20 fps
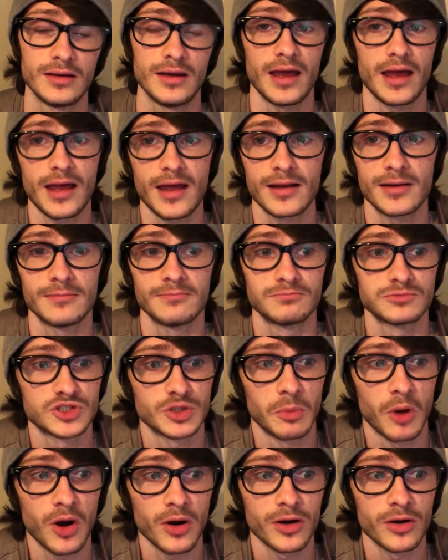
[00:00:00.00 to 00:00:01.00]
and
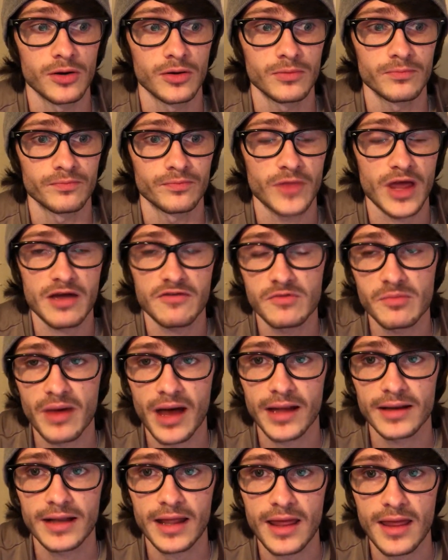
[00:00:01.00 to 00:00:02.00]
tomorrow they have a
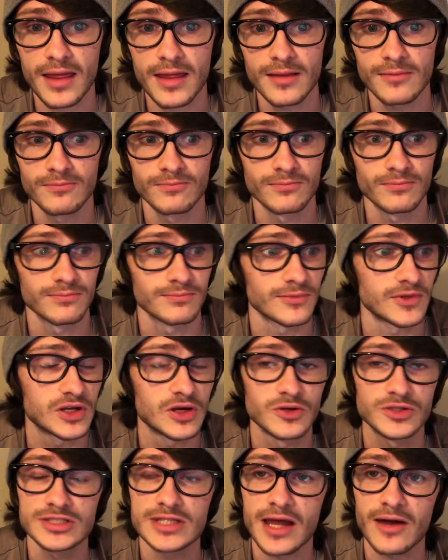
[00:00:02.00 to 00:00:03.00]
bad day, it
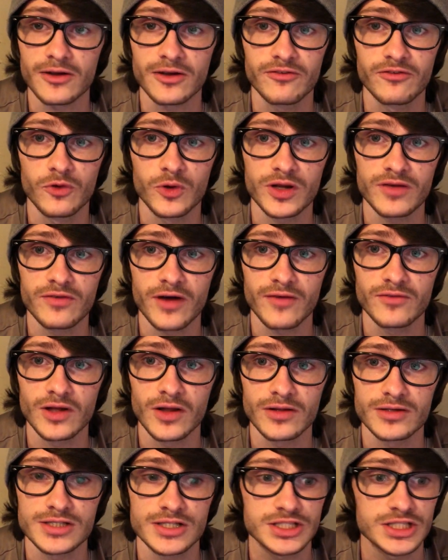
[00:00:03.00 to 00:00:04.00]
goes down to
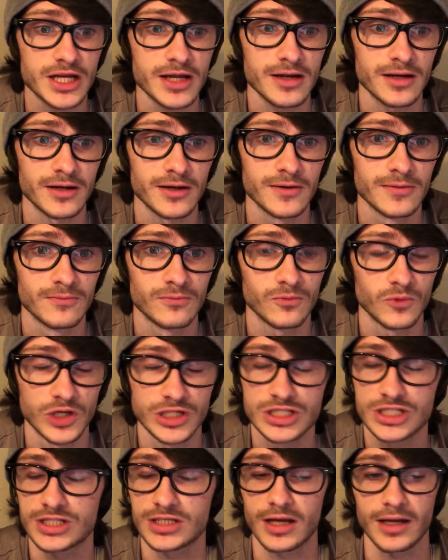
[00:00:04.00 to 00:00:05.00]
$45 a share,
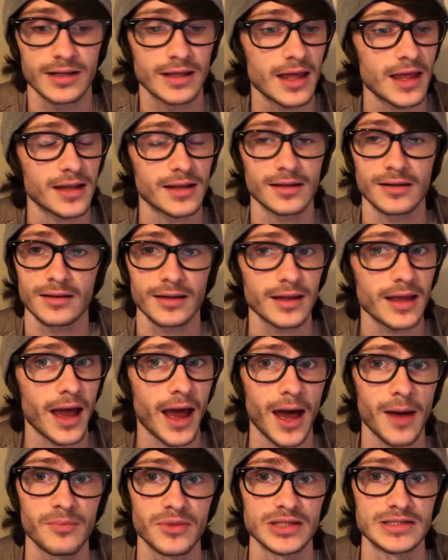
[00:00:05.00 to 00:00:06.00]
which, again, it
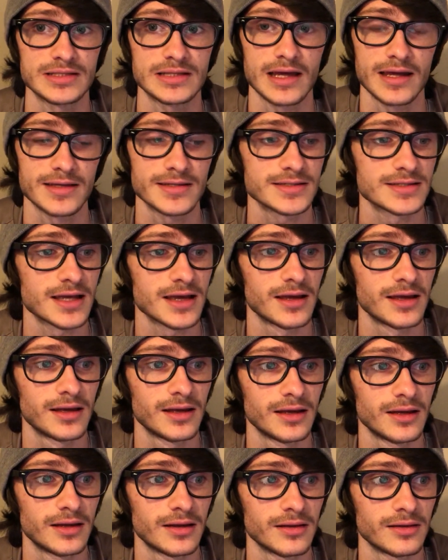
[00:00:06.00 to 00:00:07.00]
happens, guys.
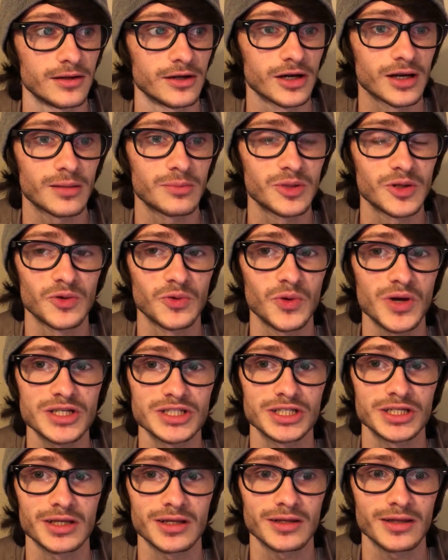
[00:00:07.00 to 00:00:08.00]
You're going to be
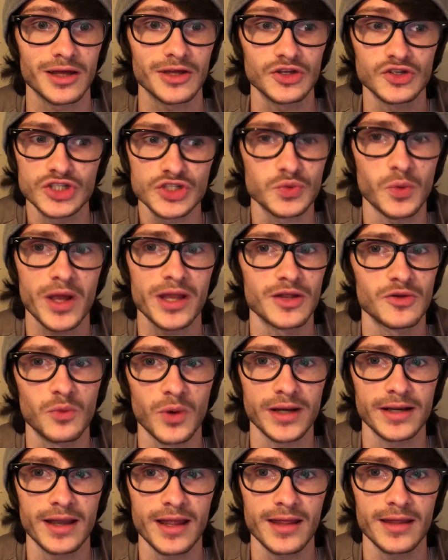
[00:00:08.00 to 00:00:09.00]
wishing that you just waited
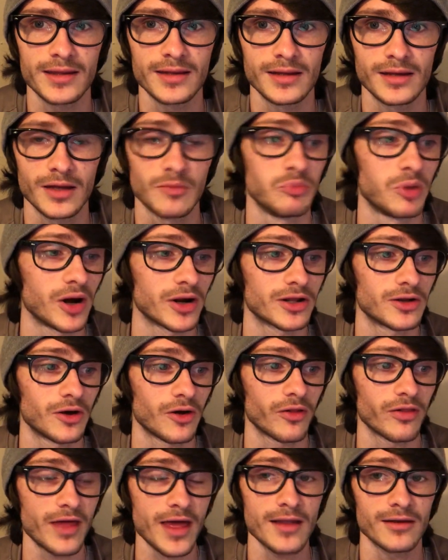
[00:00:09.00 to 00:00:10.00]
one day and bought it
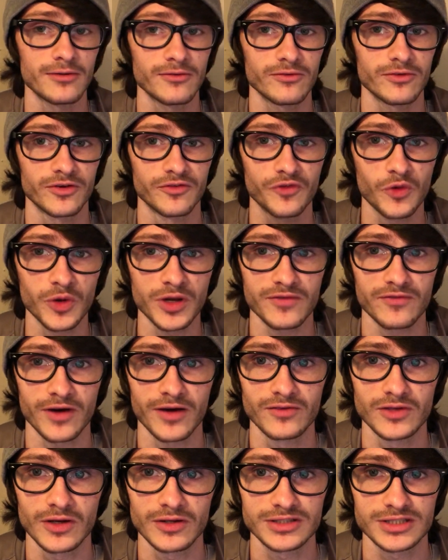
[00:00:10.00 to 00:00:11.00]
all then for
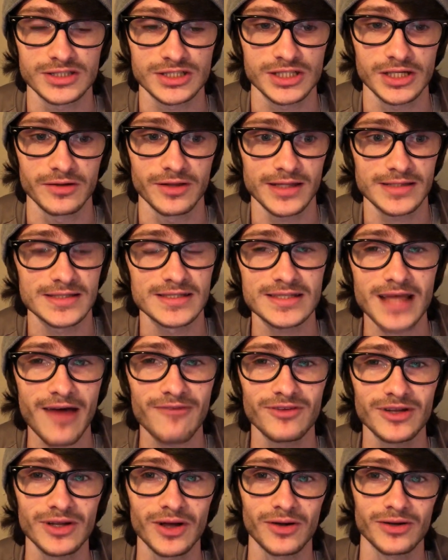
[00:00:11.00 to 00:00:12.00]
$45 a share. That's
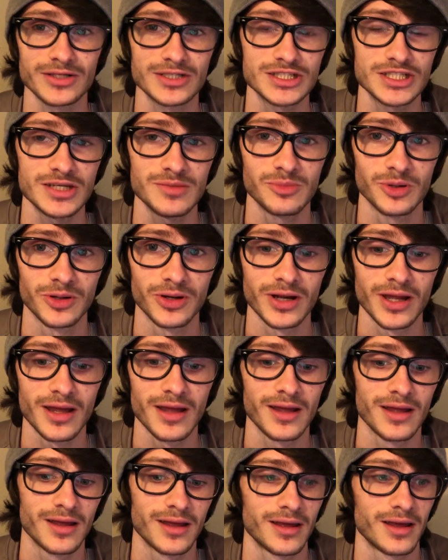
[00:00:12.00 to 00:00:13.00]
$7 cheaper
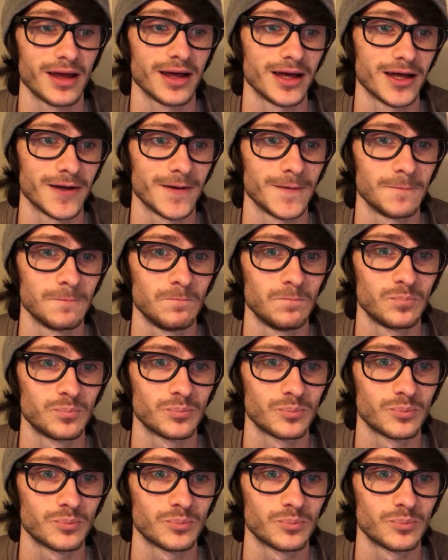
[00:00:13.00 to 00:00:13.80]
than